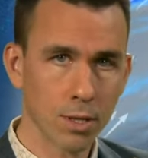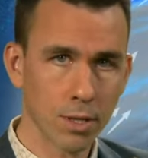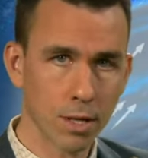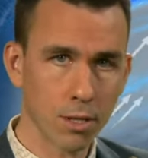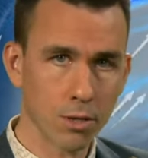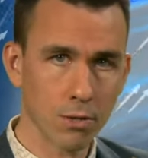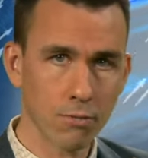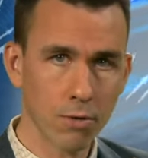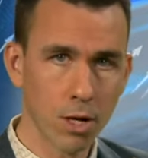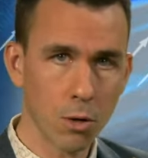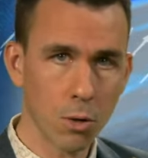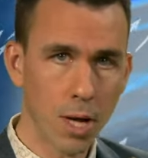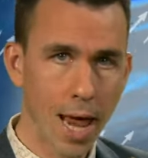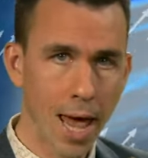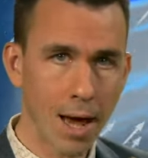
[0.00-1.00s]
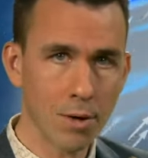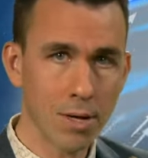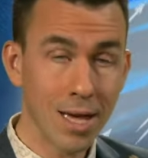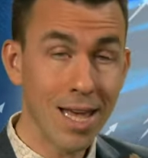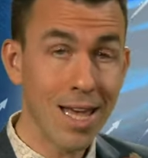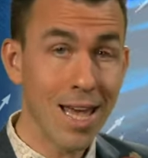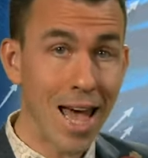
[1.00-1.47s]
with a lot of low cloud
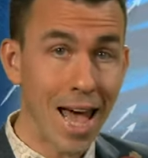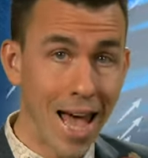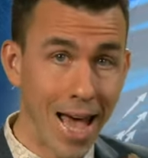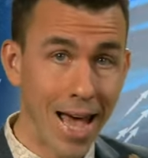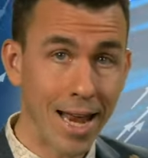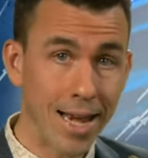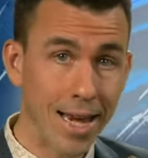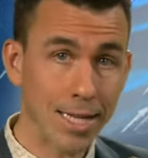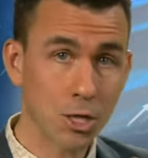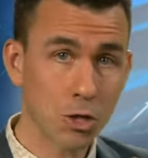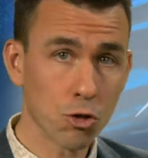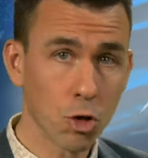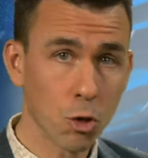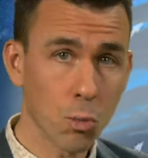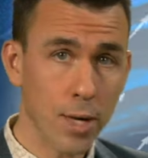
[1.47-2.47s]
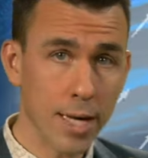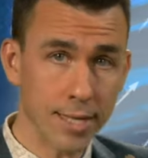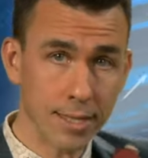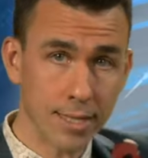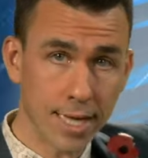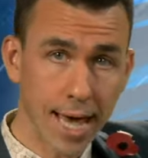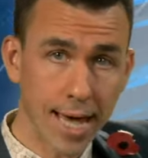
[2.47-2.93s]
and a strong wind.